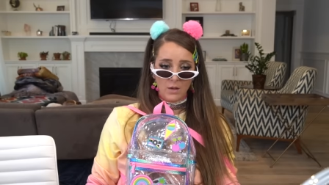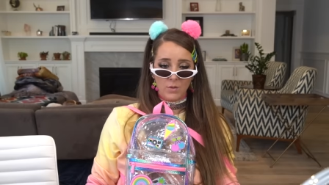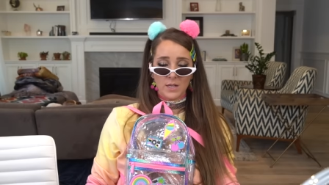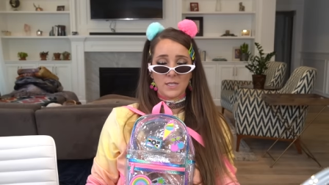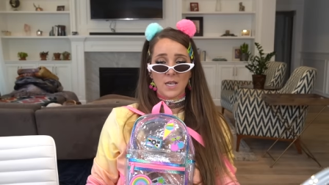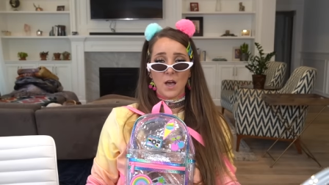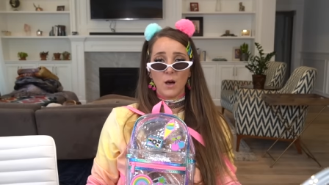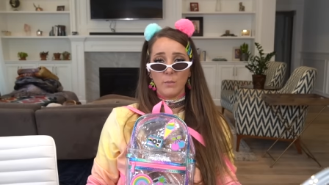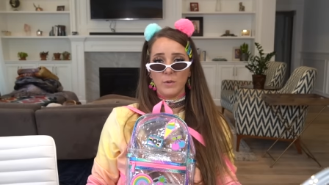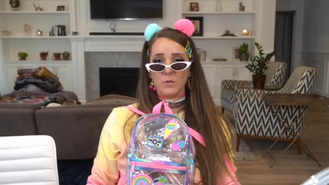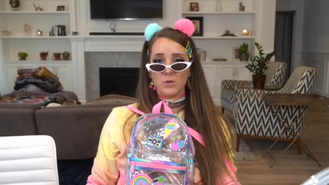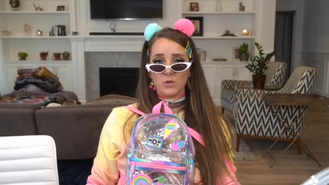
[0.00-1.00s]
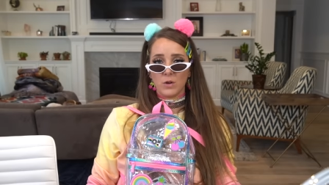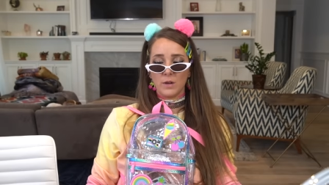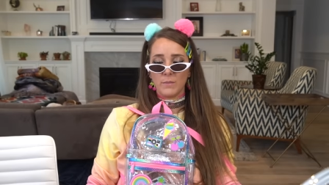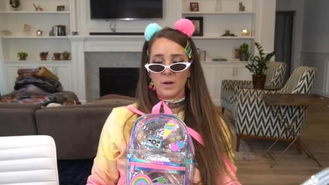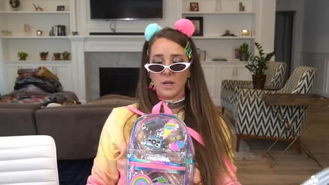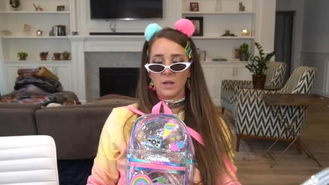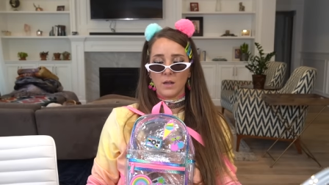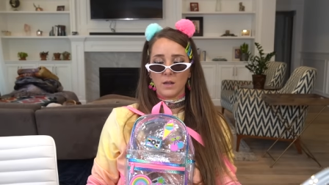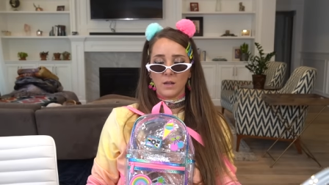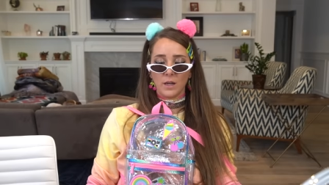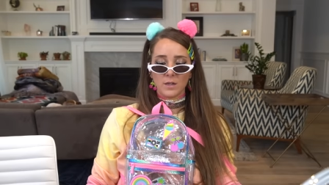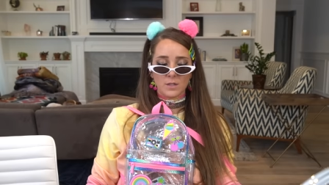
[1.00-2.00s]
Anyways, I hope you enjoyed my
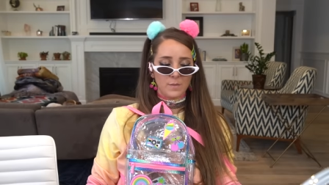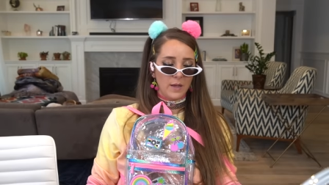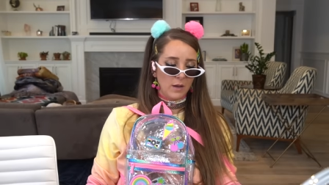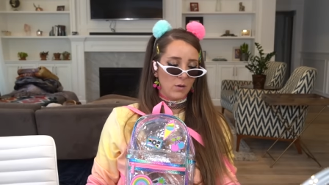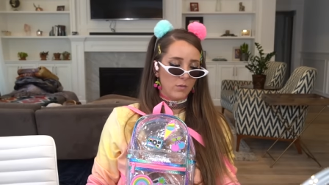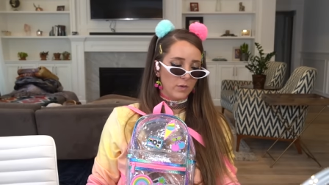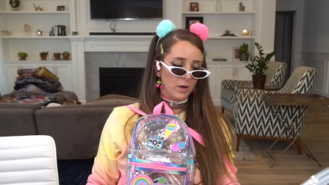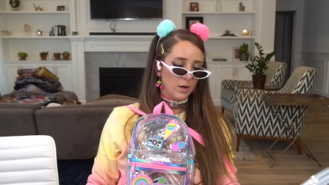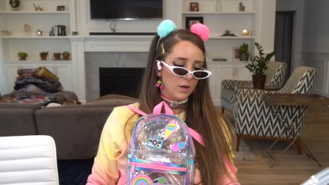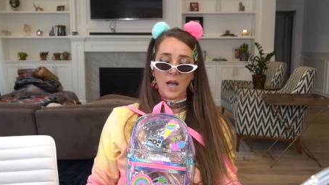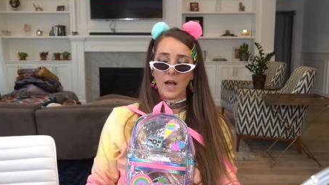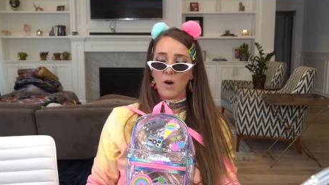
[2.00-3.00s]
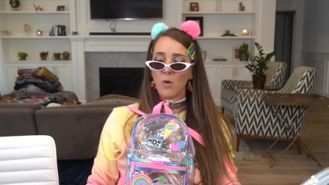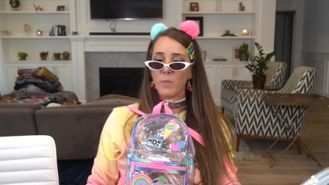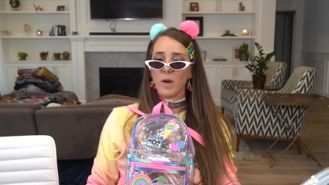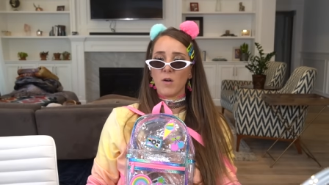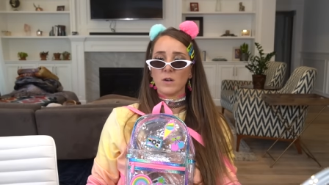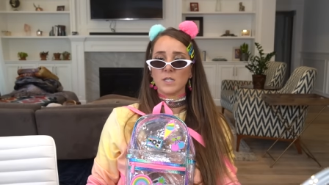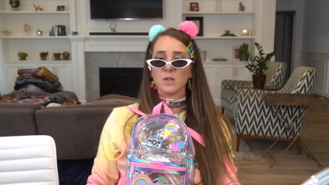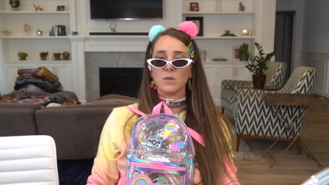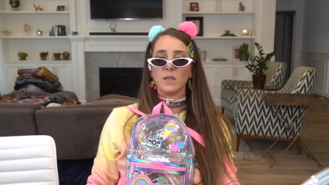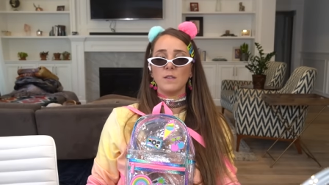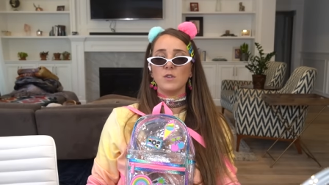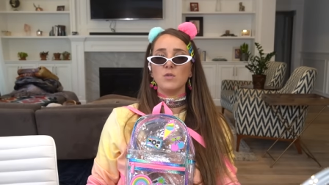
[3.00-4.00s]
Claire's makeover. I hope it also
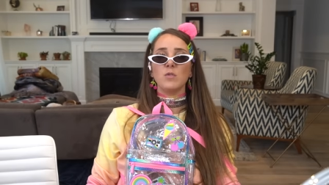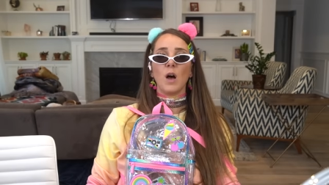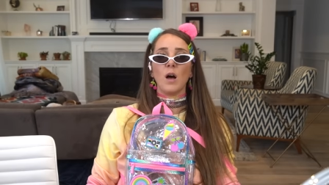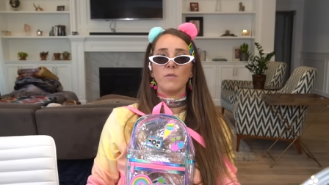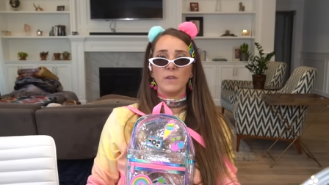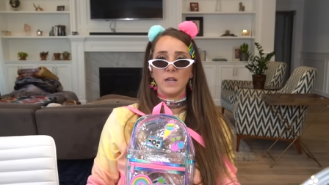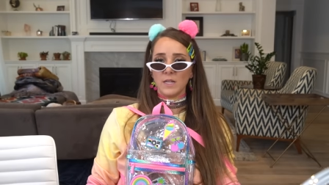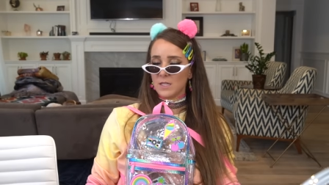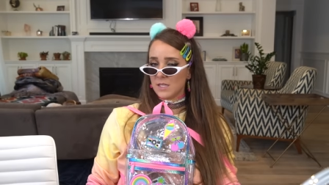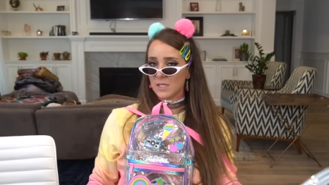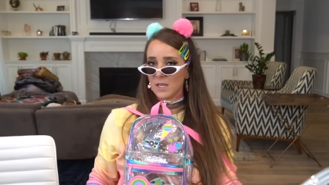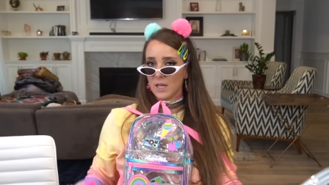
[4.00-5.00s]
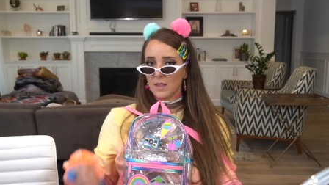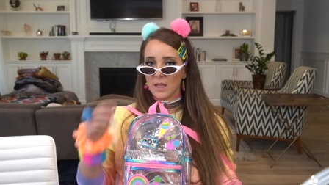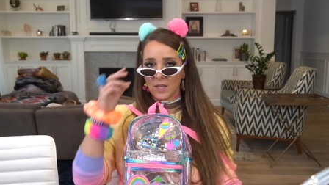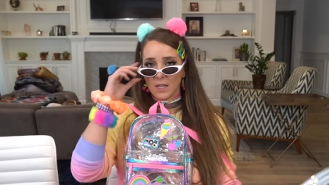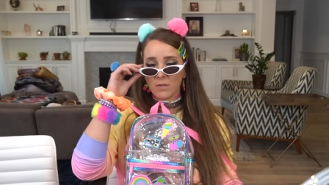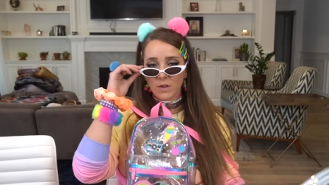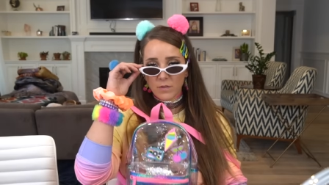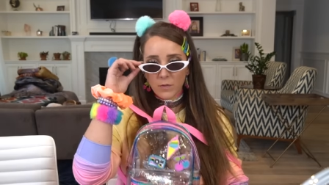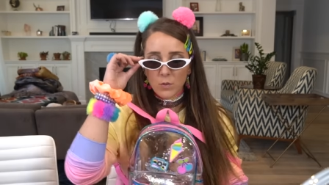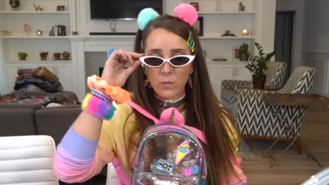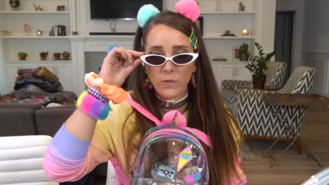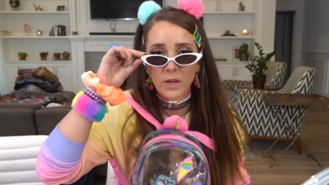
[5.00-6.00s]
gives you confidence that even if
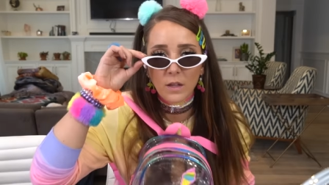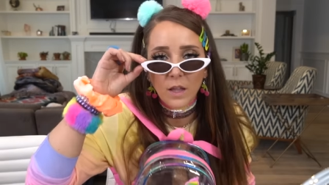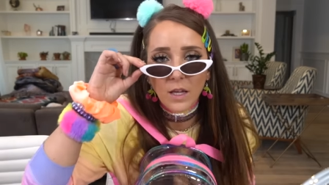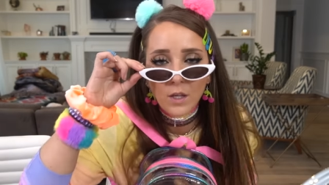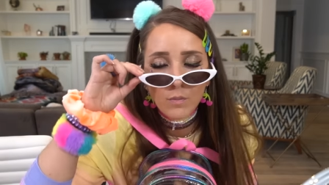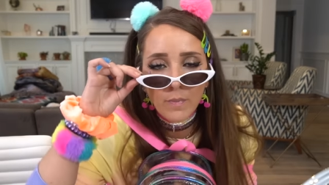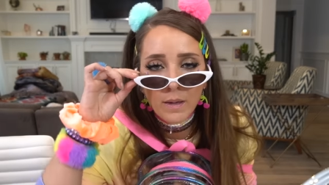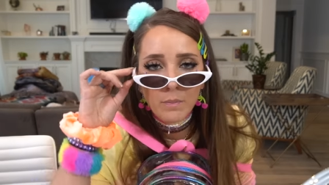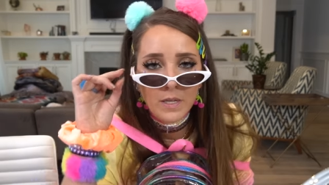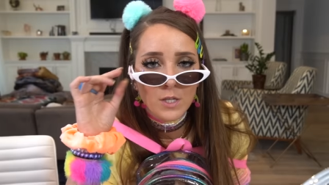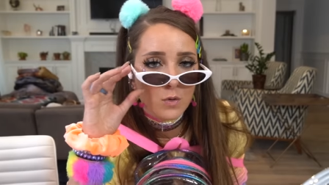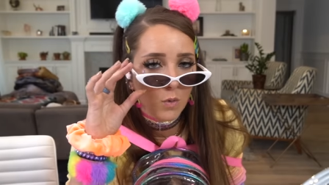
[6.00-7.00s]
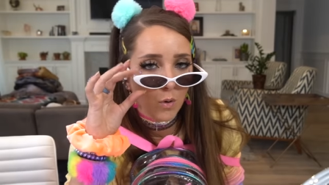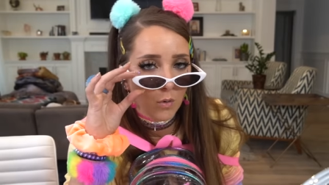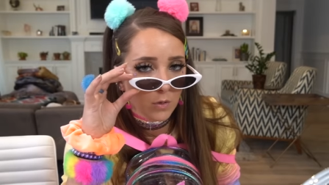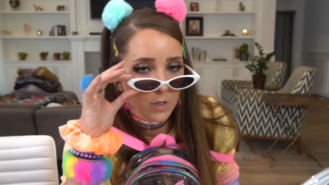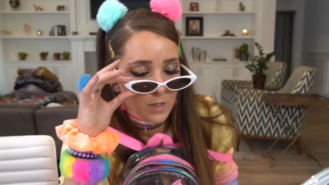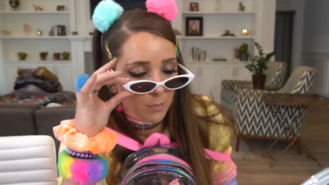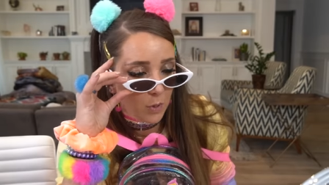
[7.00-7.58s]
you feel like you might be too old to